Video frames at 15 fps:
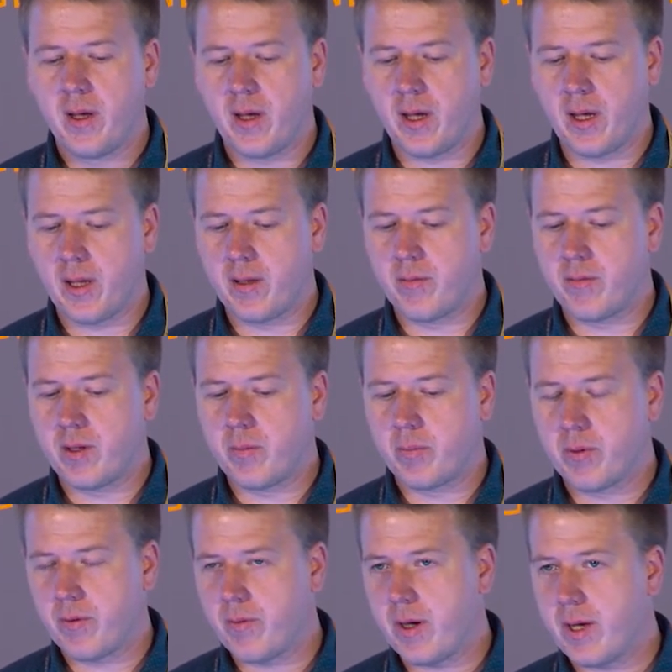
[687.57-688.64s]
And we
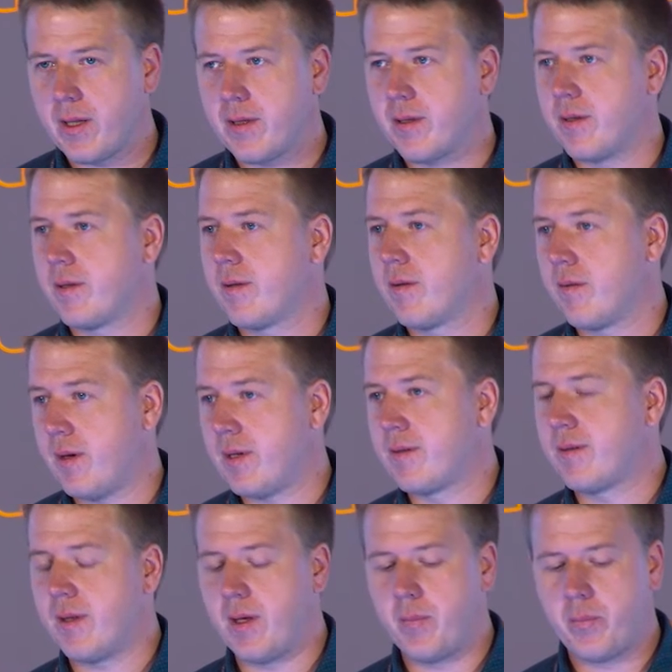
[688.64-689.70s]
provide the
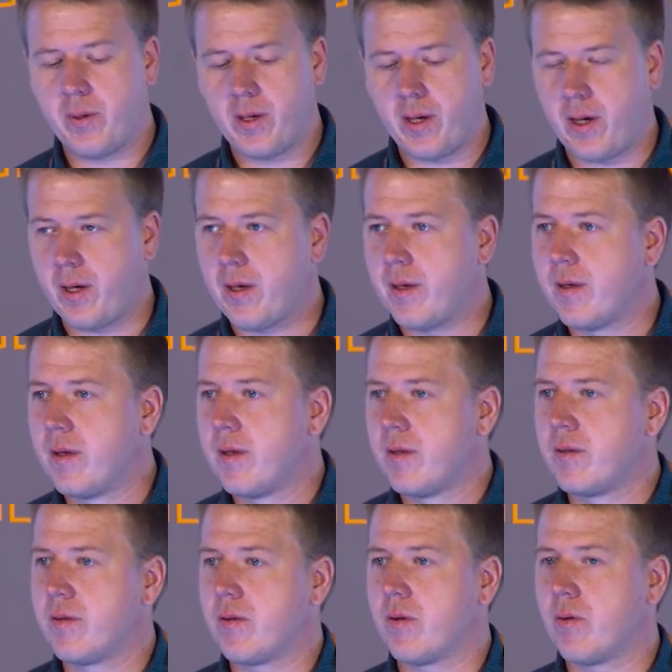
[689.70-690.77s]
REST API,
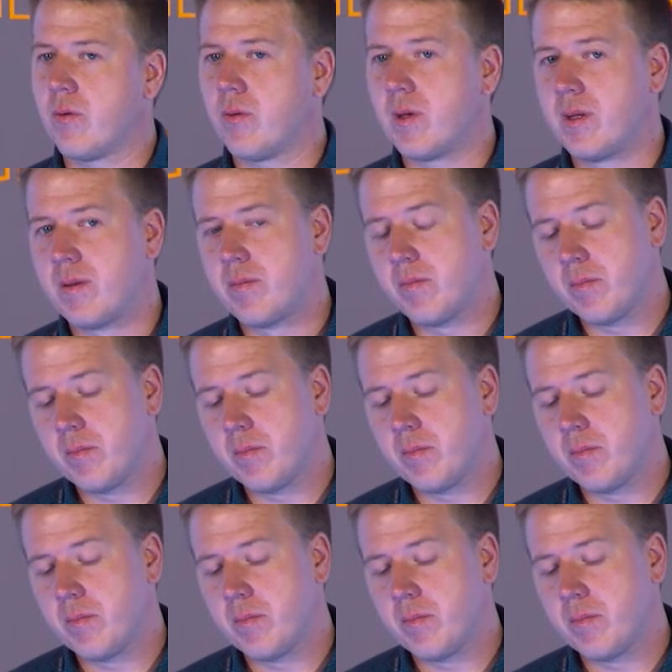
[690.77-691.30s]
so it's